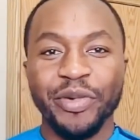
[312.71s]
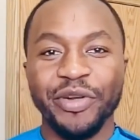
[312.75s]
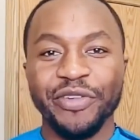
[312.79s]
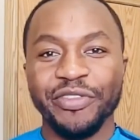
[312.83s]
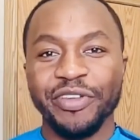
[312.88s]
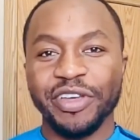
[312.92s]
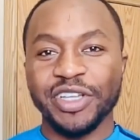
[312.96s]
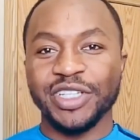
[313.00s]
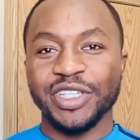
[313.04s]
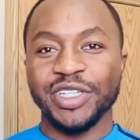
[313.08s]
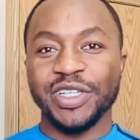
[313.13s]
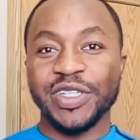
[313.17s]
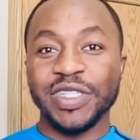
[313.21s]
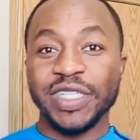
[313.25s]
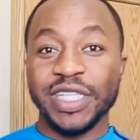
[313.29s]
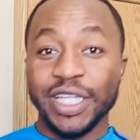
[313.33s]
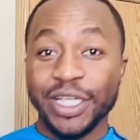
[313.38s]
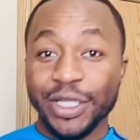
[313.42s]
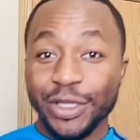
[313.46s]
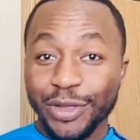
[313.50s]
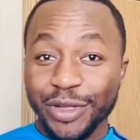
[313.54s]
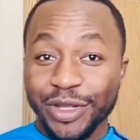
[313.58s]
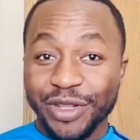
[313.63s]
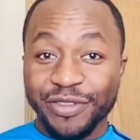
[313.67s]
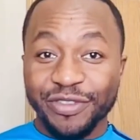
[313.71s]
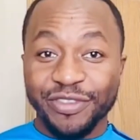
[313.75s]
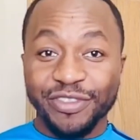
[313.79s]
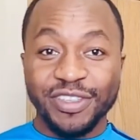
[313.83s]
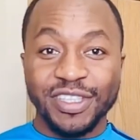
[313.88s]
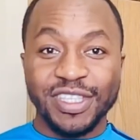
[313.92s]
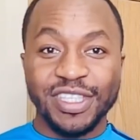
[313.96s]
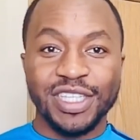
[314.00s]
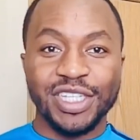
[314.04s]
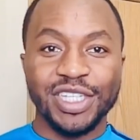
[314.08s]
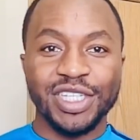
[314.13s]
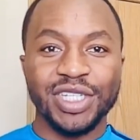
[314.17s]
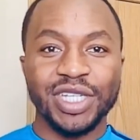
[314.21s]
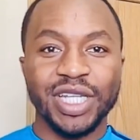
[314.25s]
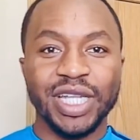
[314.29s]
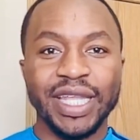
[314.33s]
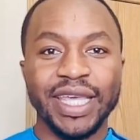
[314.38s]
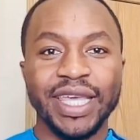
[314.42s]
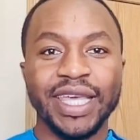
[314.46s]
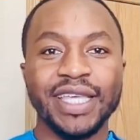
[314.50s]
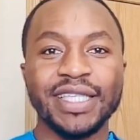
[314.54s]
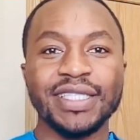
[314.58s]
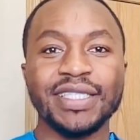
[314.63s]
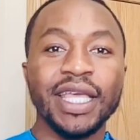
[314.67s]
professionals including physician
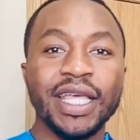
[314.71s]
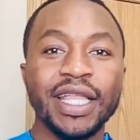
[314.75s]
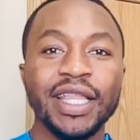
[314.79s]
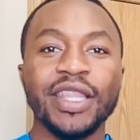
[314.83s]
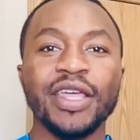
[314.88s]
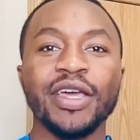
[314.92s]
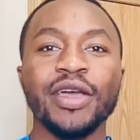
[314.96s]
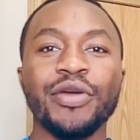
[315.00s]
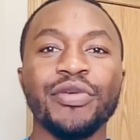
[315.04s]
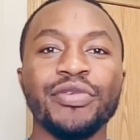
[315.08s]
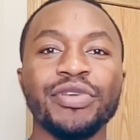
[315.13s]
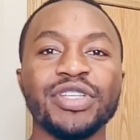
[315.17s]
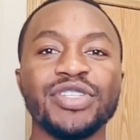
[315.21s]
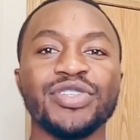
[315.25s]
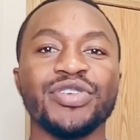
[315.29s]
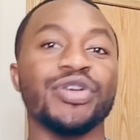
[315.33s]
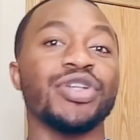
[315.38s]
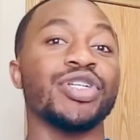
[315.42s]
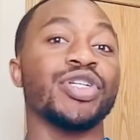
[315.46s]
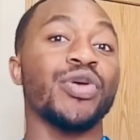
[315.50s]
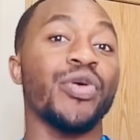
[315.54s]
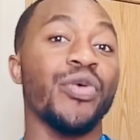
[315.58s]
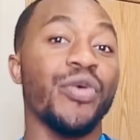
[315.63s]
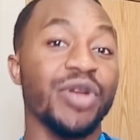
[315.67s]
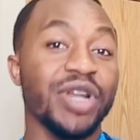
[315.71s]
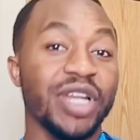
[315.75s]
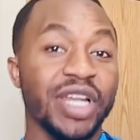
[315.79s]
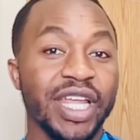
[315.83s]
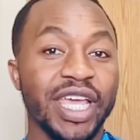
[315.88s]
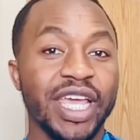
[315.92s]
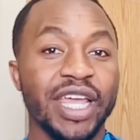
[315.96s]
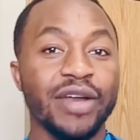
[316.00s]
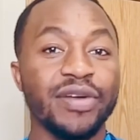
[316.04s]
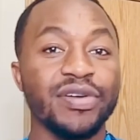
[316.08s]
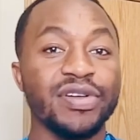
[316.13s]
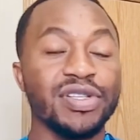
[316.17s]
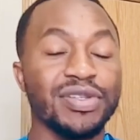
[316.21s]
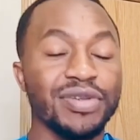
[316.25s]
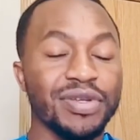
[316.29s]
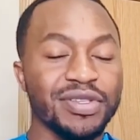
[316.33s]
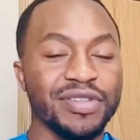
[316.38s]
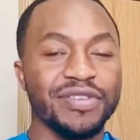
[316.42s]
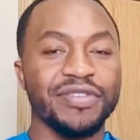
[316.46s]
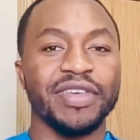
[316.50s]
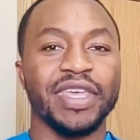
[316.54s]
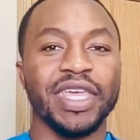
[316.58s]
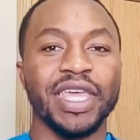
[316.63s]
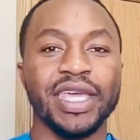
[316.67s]
is clinical research coordinator
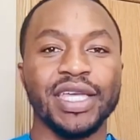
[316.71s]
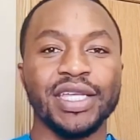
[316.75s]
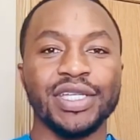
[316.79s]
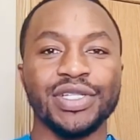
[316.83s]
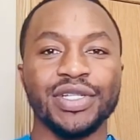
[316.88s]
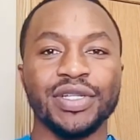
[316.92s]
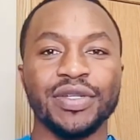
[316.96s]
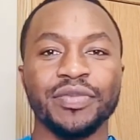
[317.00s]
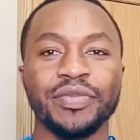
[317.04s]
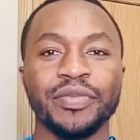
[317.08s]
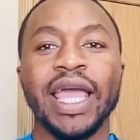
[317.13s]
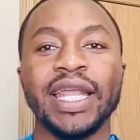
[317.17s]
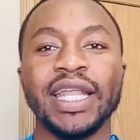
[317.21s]
certification